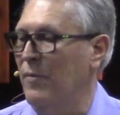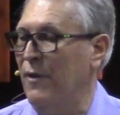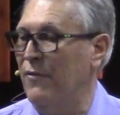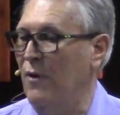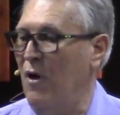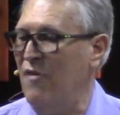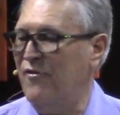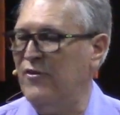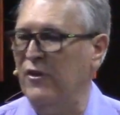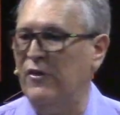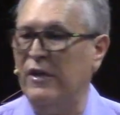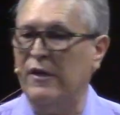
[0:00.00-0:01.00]
But
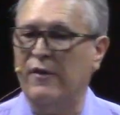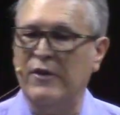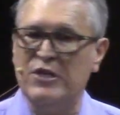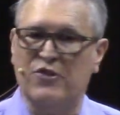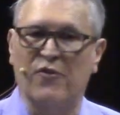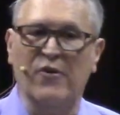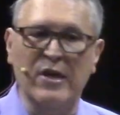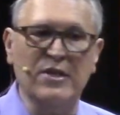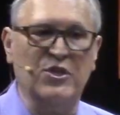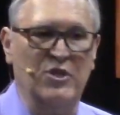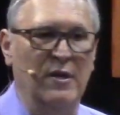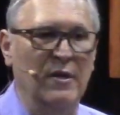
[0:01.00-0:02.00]
after the
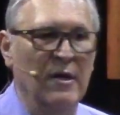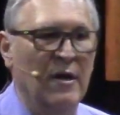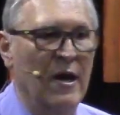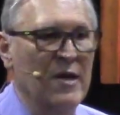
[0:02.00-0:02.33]
resurrection,